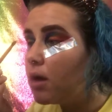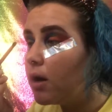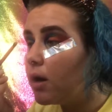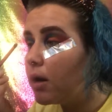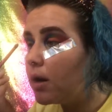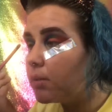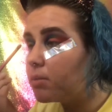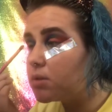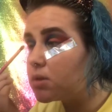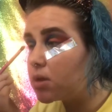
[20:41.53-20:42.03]

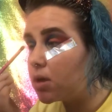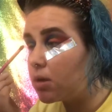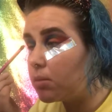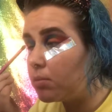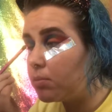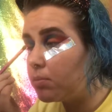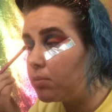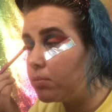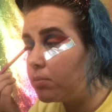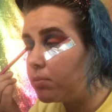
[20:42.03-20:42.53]
And I'm just going
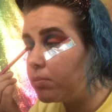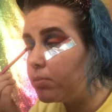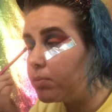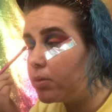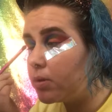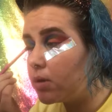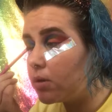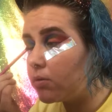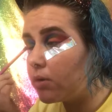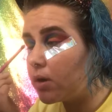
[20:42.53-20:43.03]
to
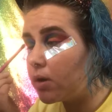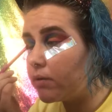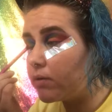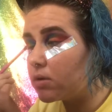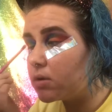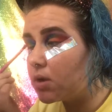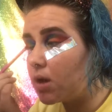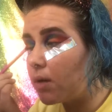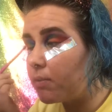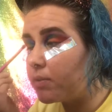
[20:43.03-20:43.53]
put it right over
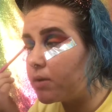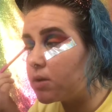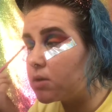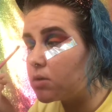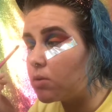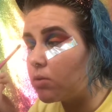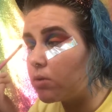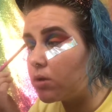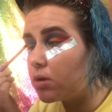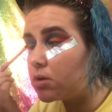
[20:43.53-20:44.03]
top this
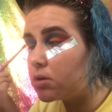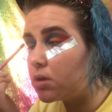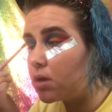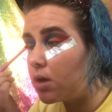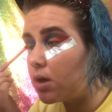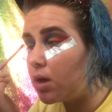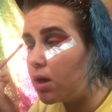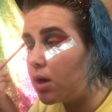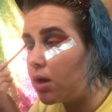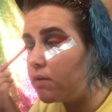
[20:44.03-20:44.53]
orange that
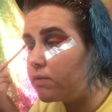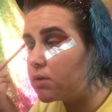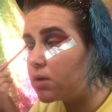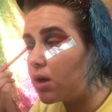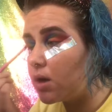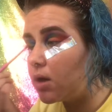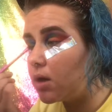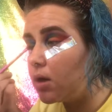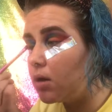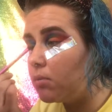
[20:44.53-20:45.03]
I have to
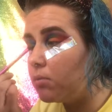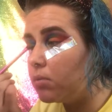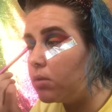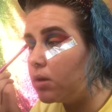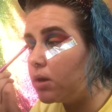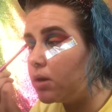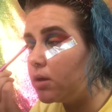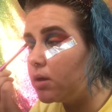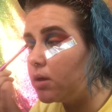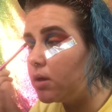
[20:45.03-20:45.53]
kind of help
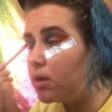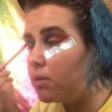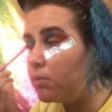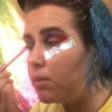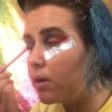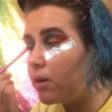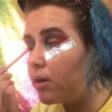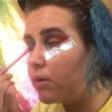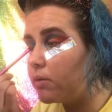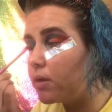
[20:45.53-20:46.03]
blend it and
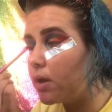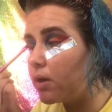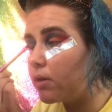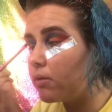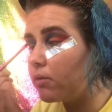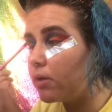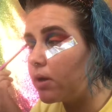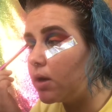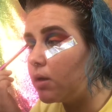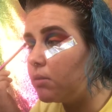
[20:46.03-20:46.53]
marry it with that
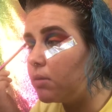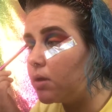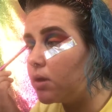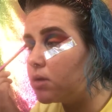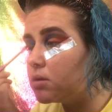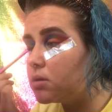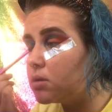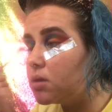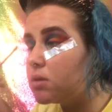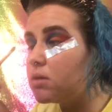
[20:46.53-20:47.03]
green,
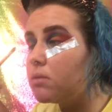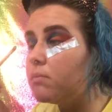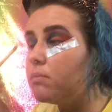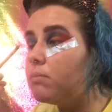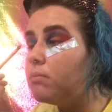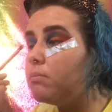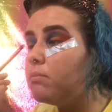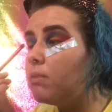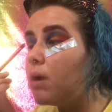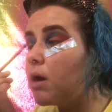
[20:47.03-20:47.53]
because it doesn't
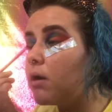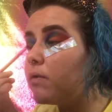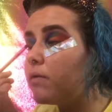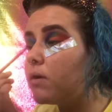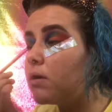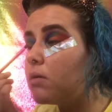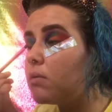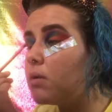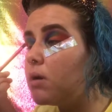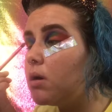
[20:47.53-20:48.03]
marry
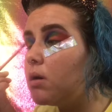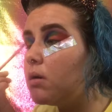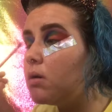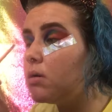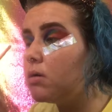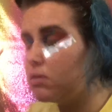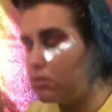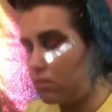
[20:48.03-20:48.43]
very well.